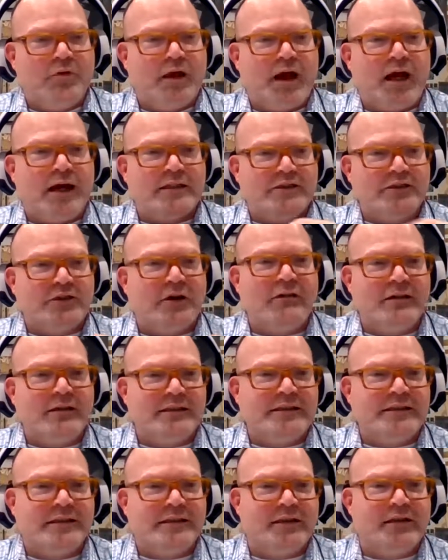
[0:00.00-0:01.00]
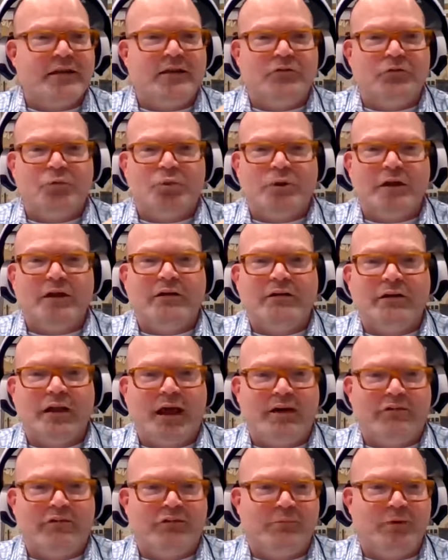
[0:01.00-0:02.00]
I saw this in real
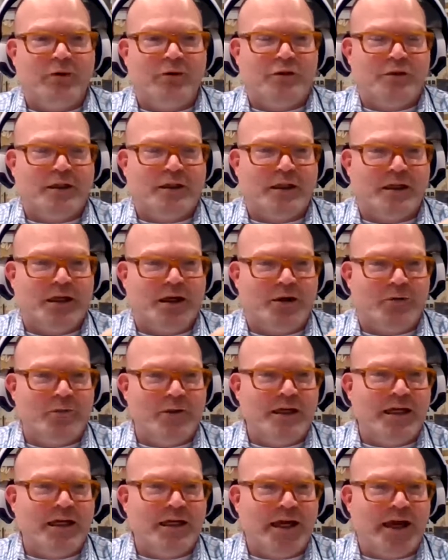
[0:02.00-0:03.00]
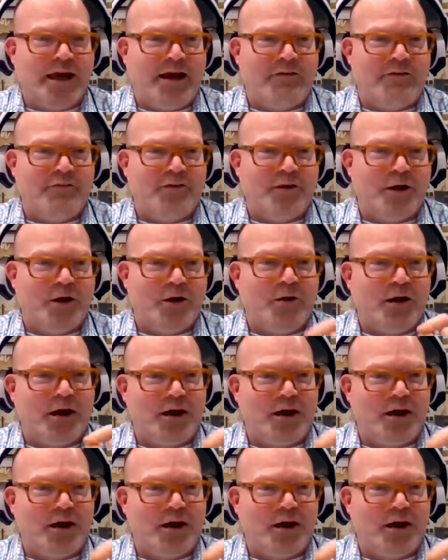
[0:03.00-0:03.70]
life motion a week and a half ago.